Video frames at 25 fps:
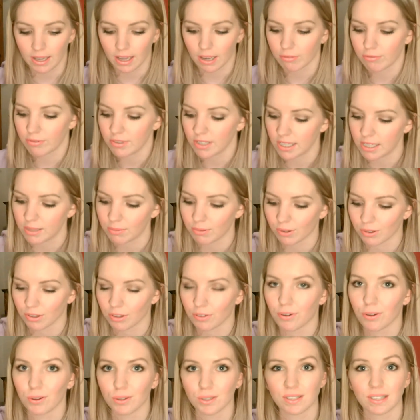I really
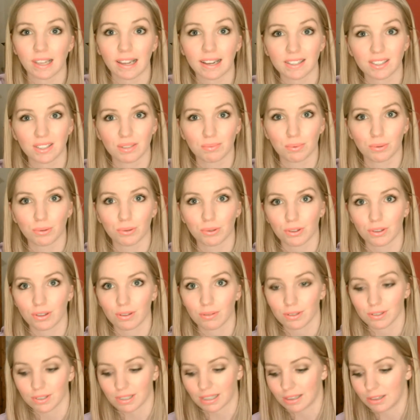want the full size of both of
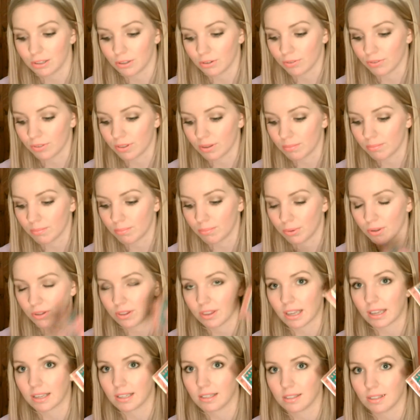them because I love them, but
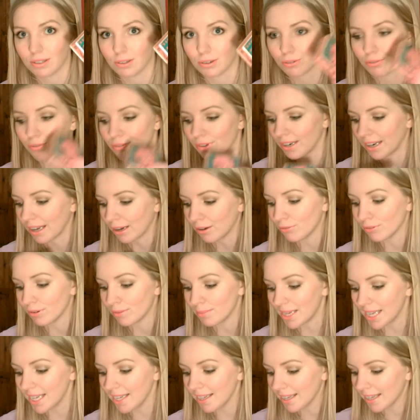that is enough for now
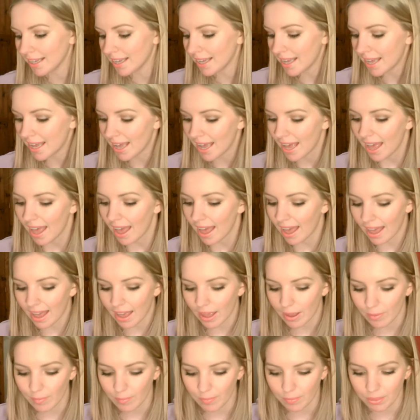for me.
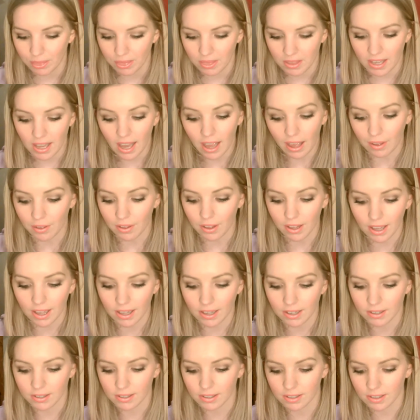And
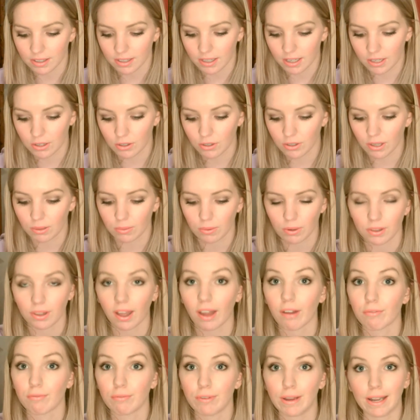another one
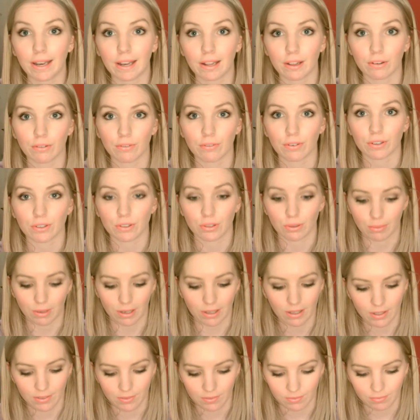that I really love for
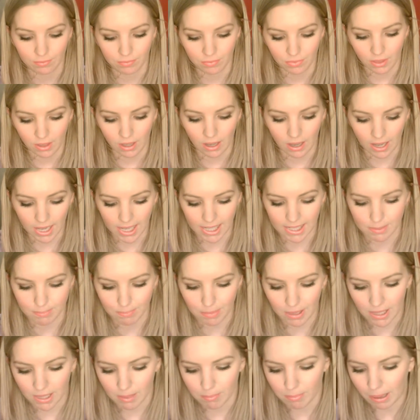summer is
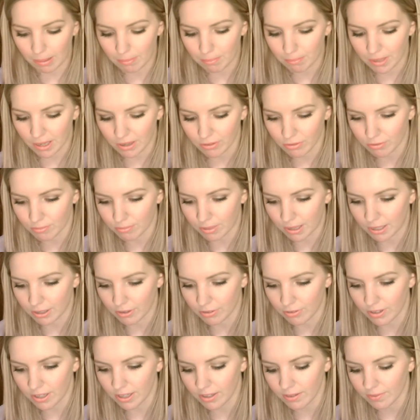Bella Bamba from
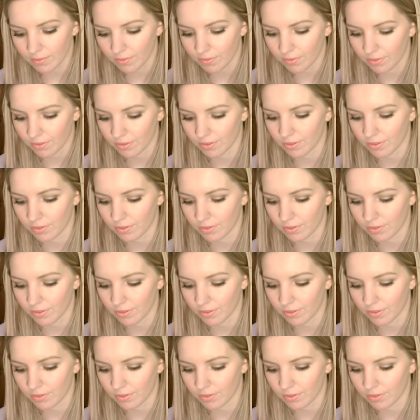Benefit.